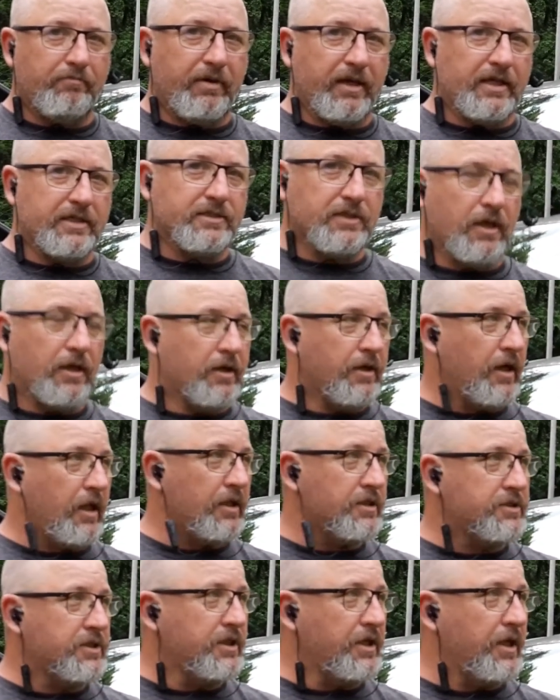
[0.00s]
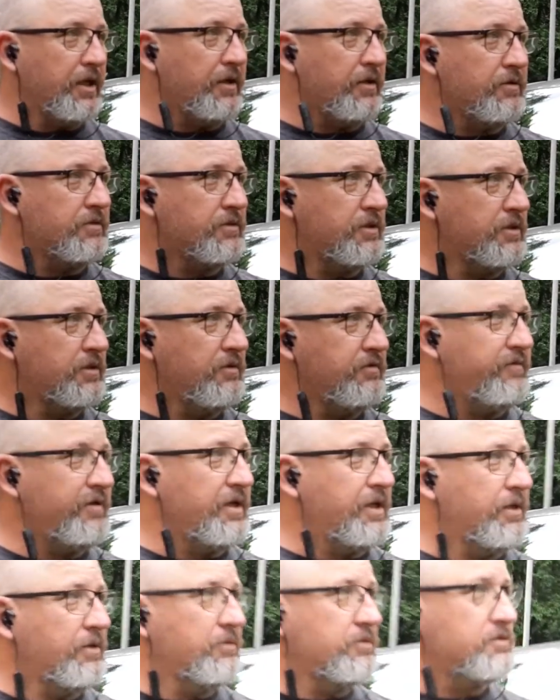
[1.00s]
pay us $100 a year to do
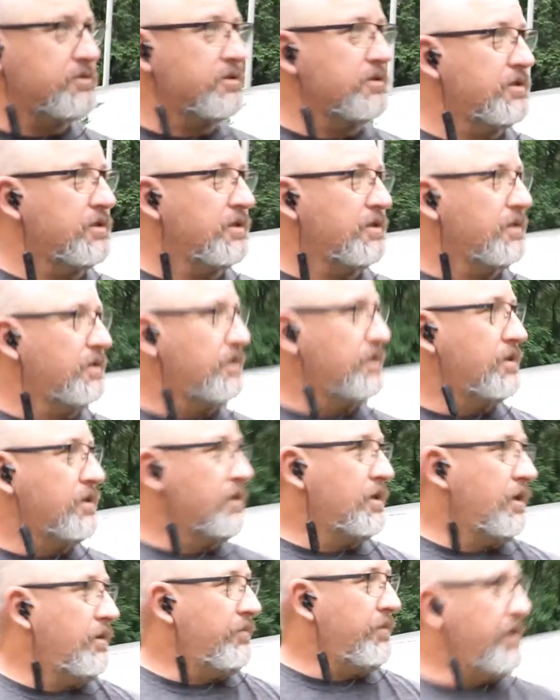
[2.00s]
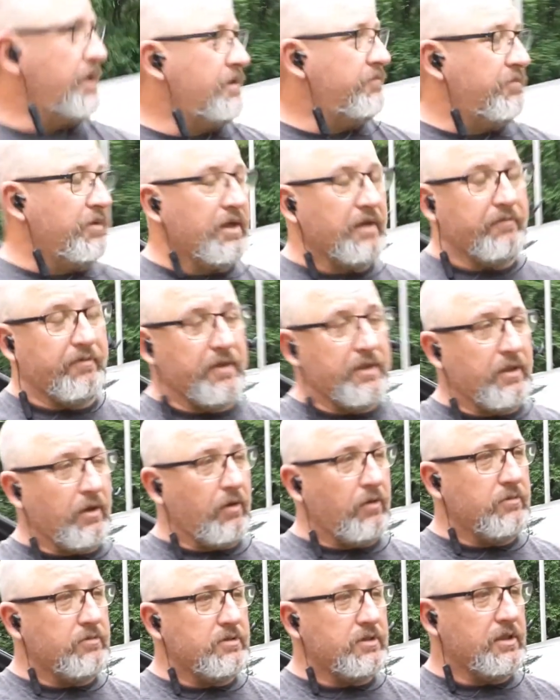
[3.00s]
videos. I mean, but if it
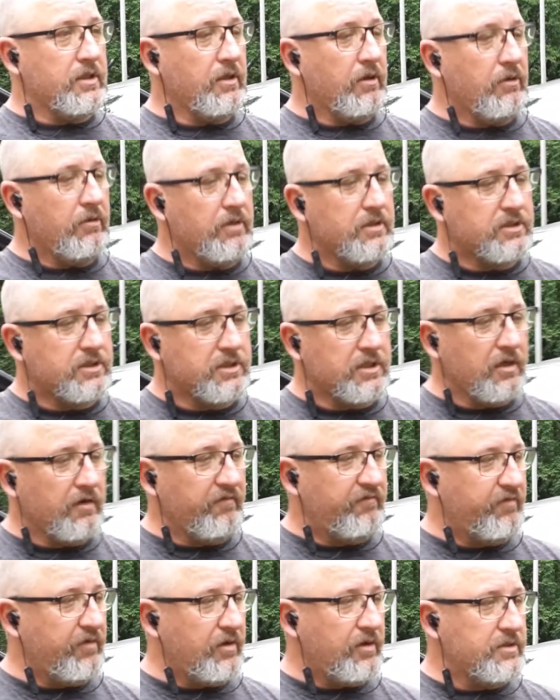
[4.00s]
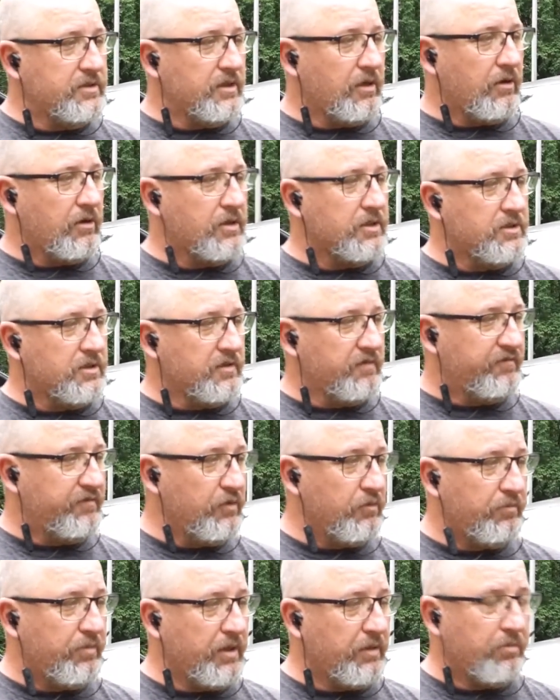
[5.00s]
don't, you know, it's still fun talking to the few
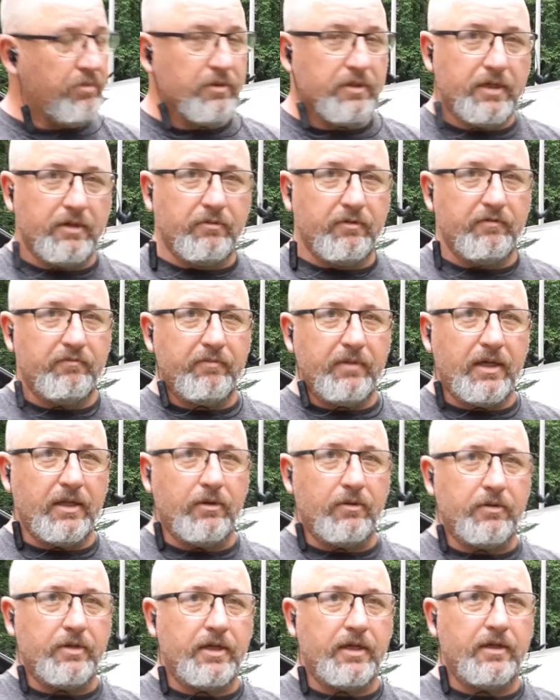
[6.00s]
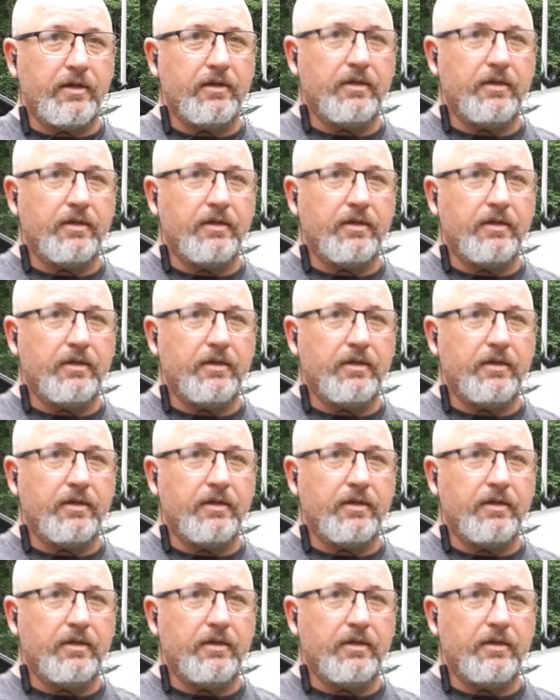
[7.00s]
people that we've met on here.